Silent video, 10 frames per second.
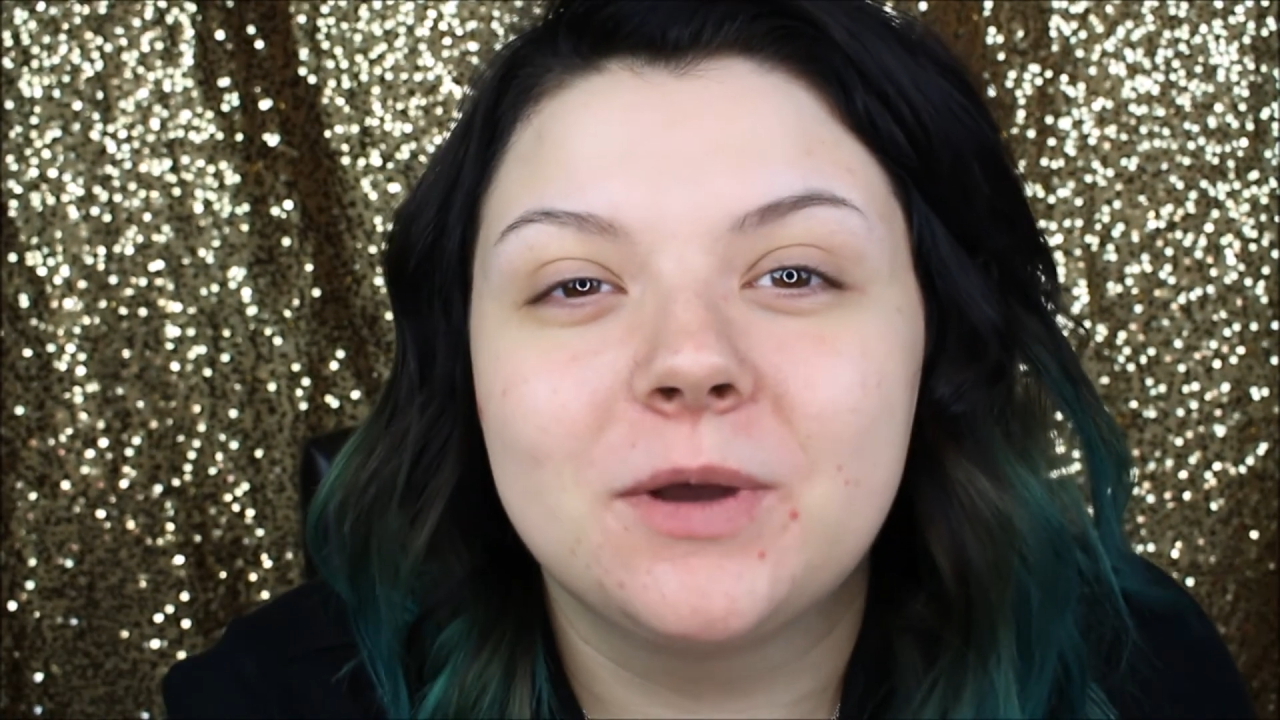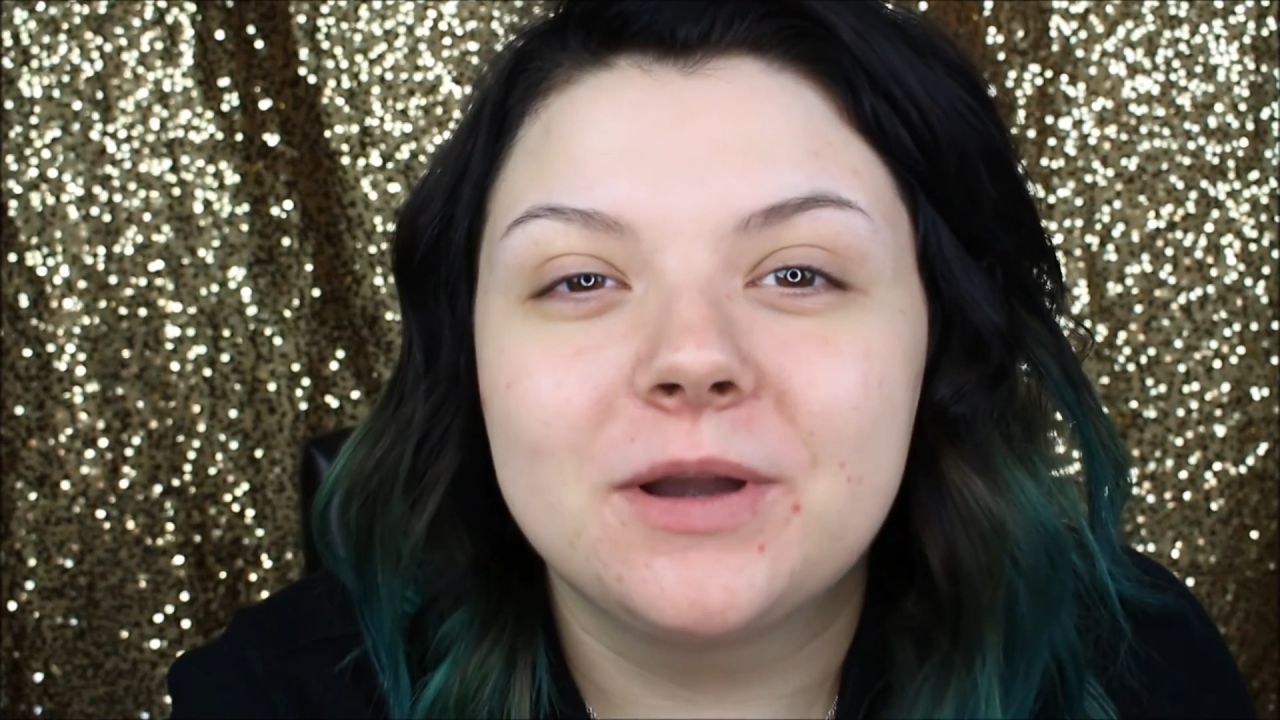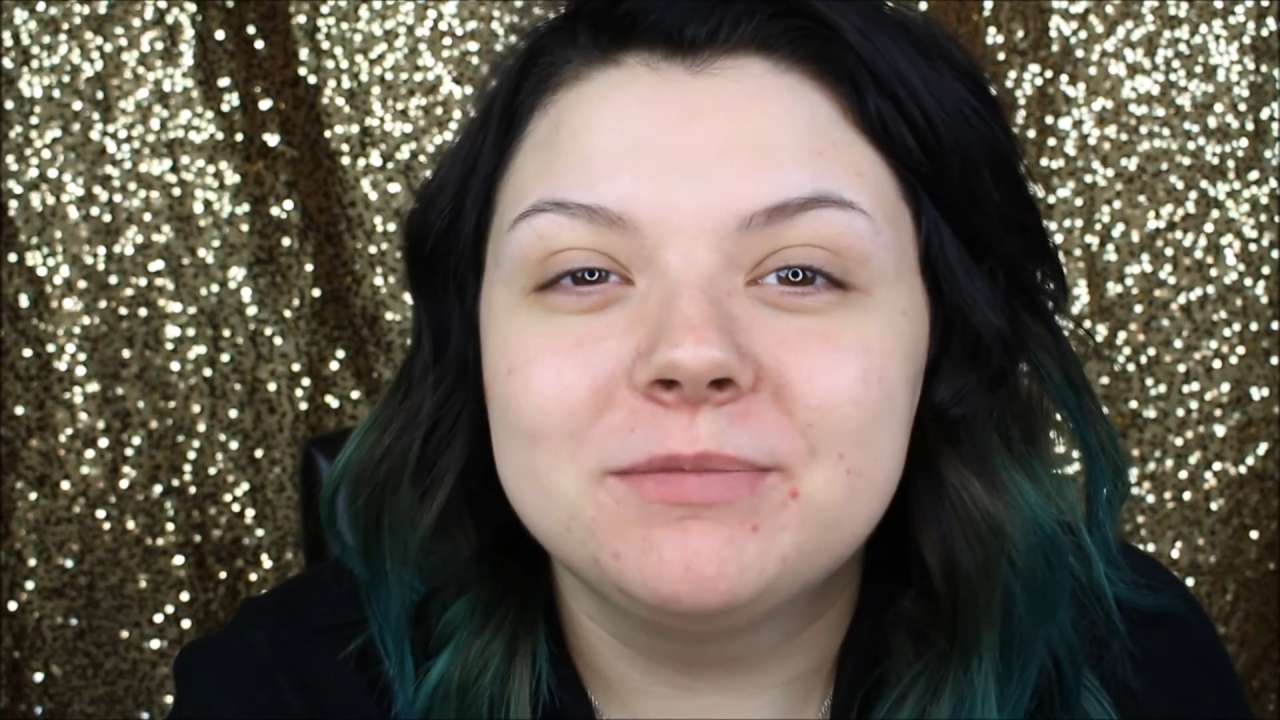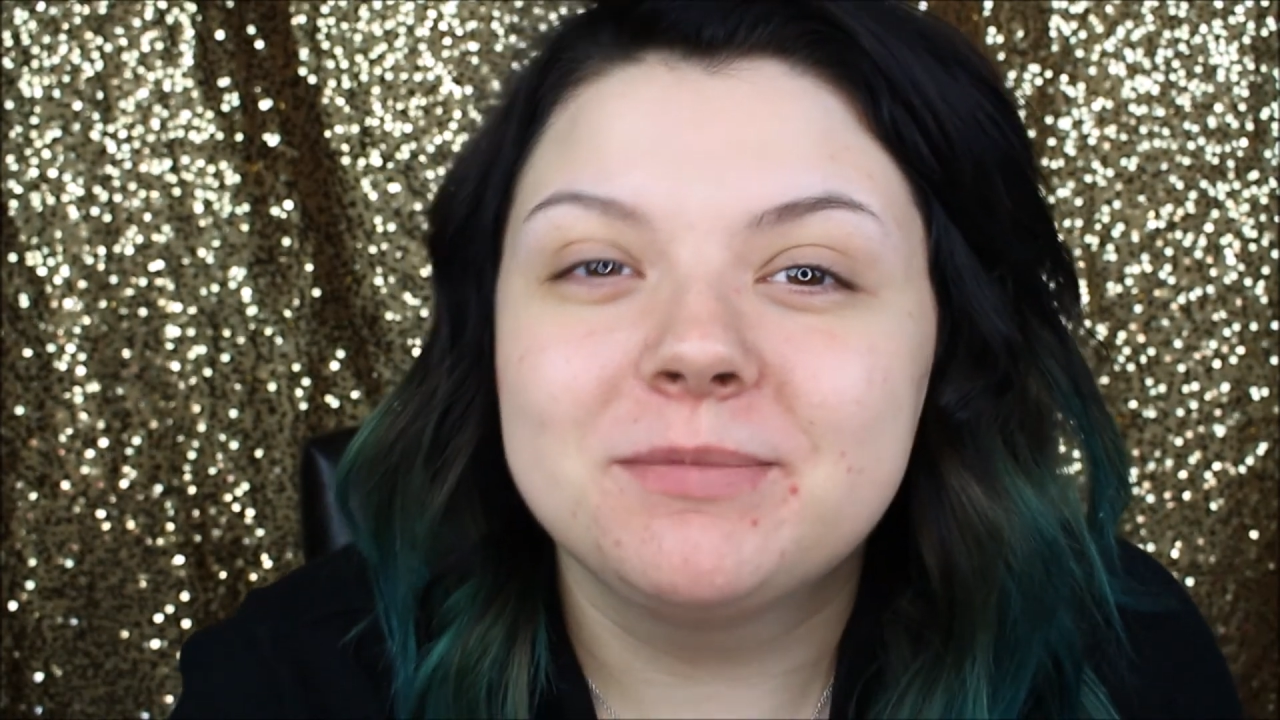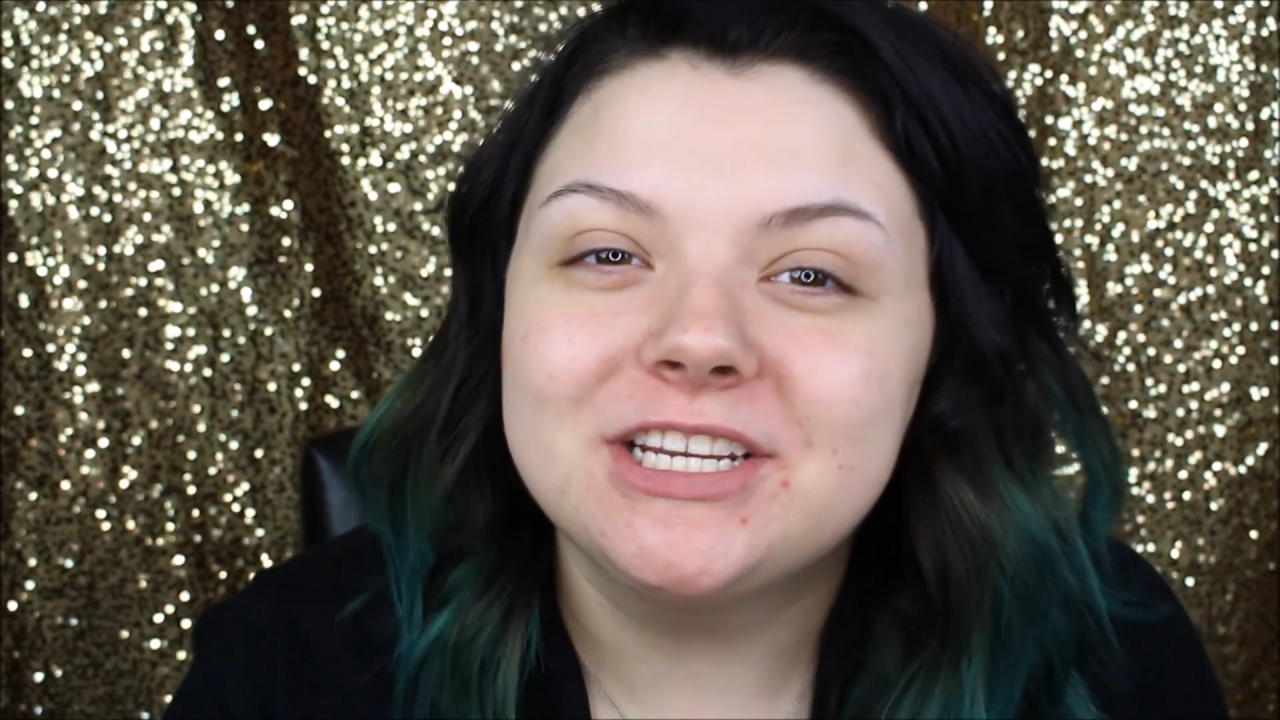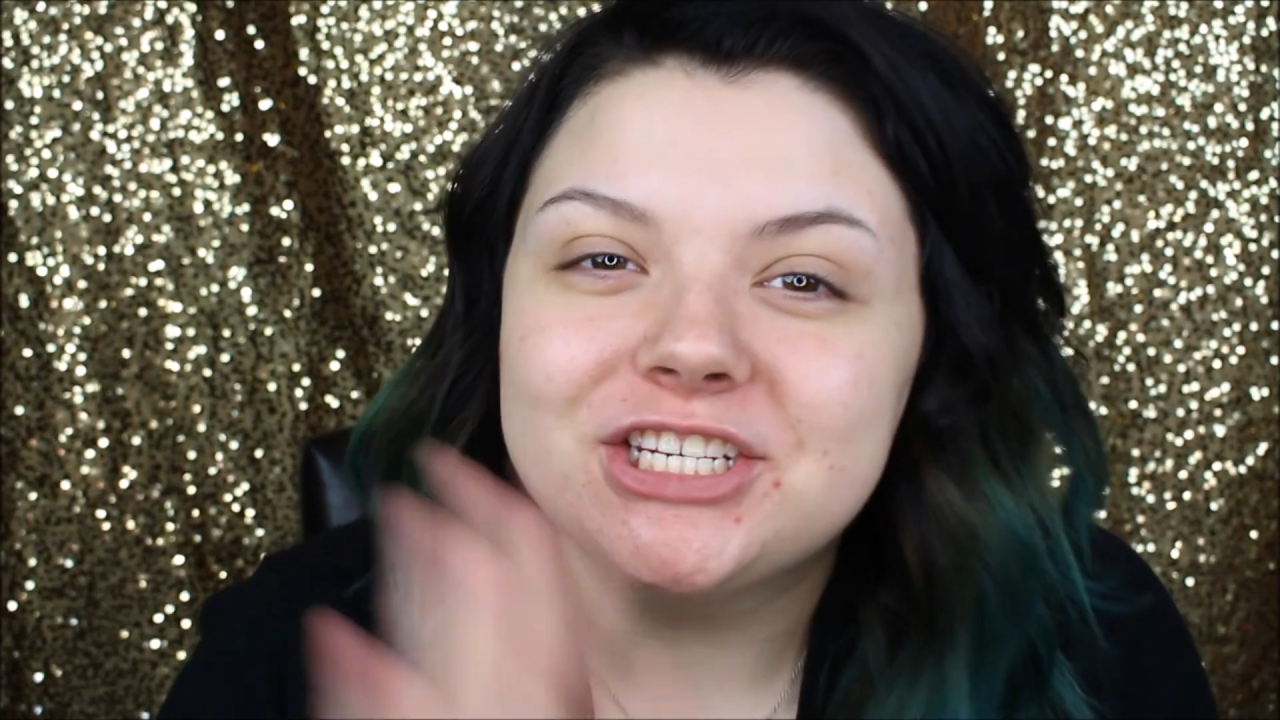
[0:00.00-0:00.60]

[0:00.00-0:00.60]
welcome to my